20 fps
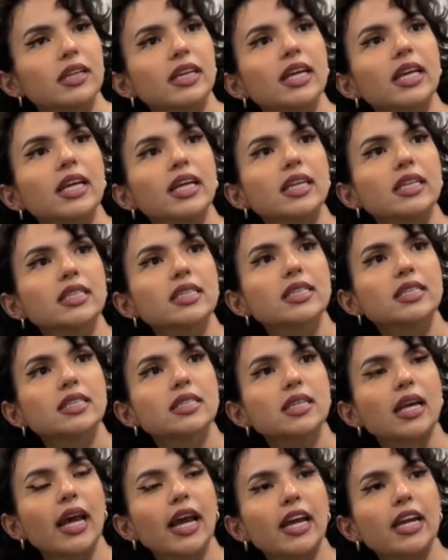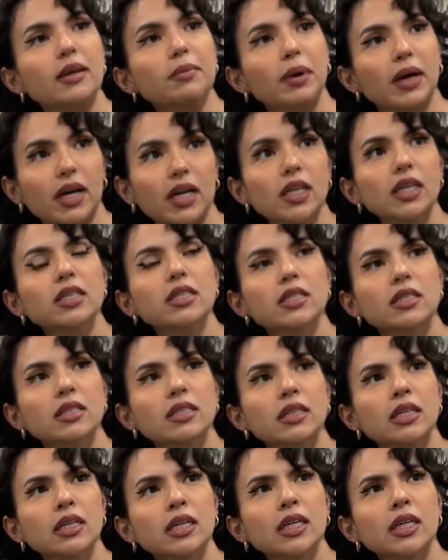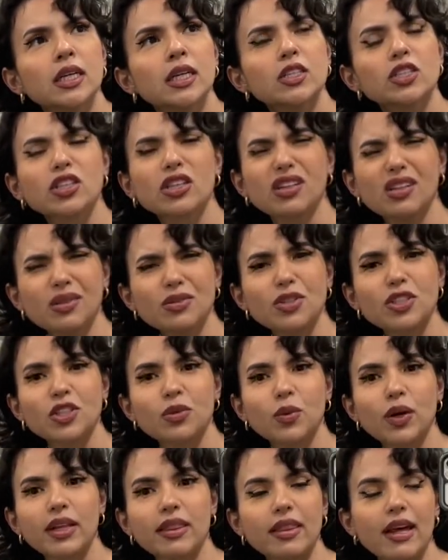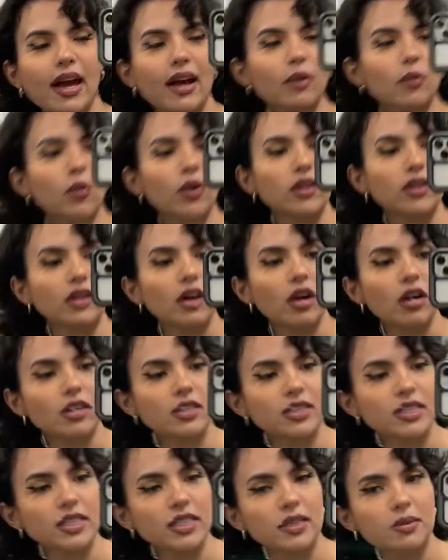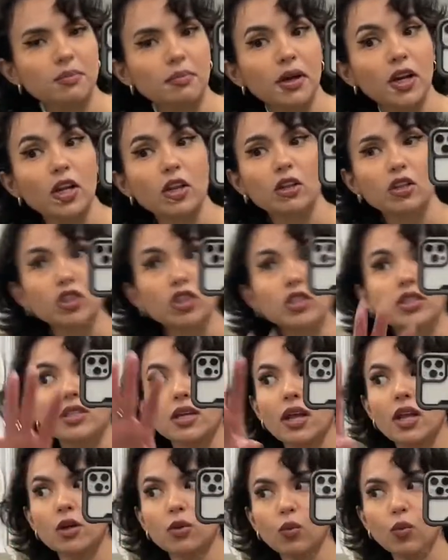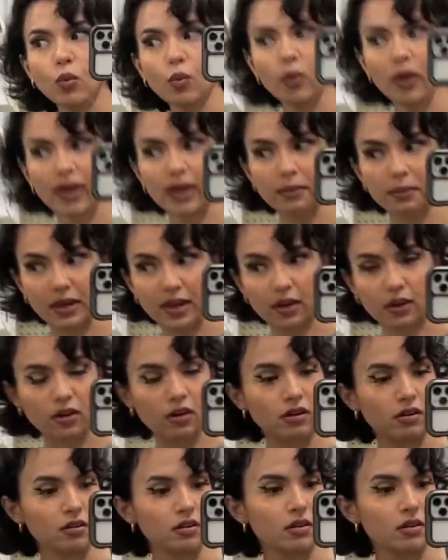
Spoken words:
It's 80 bucks. It's close to what that one costed, but it looks way better.